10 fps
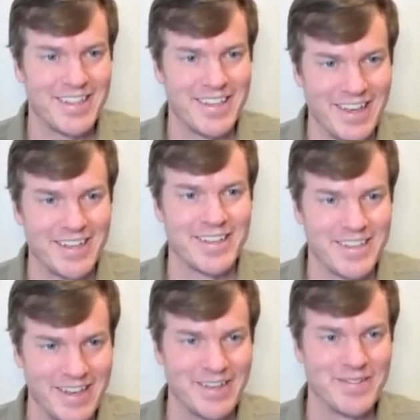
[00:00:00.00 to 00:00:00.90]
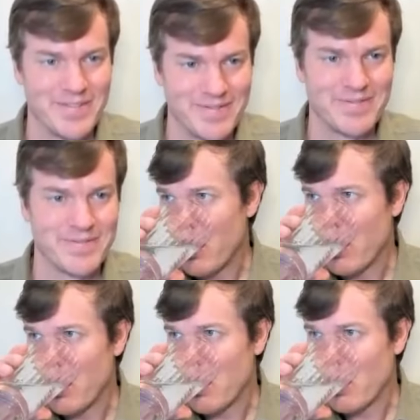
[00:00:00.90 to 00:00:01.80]

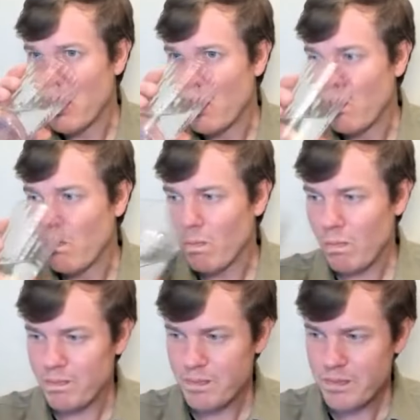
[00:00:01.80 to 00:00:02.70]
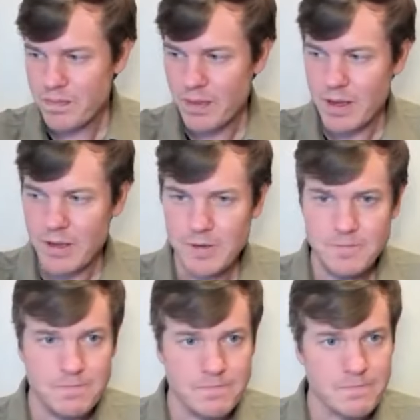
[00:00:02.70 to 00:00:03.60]

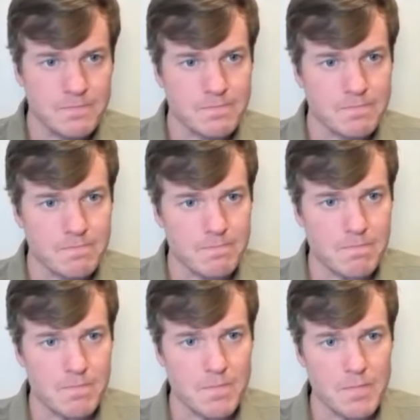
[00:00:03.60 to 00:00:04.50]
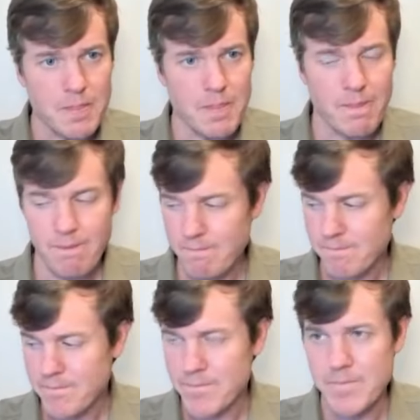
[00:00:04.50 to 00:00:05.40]

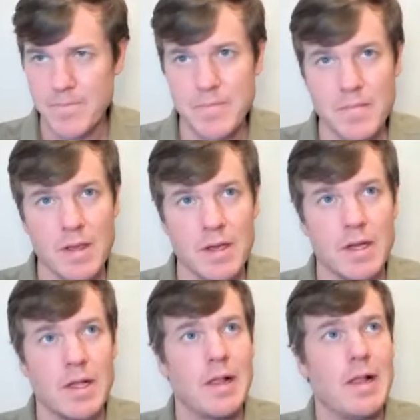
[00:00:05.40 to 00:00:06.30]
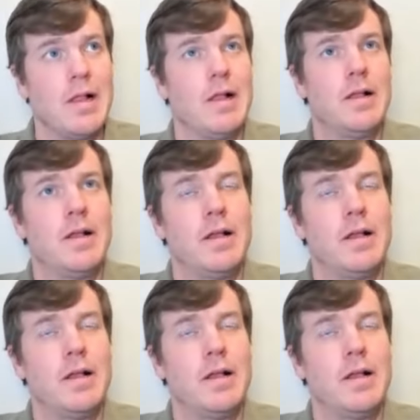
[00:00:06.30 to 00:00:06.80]
This person isn't speaking.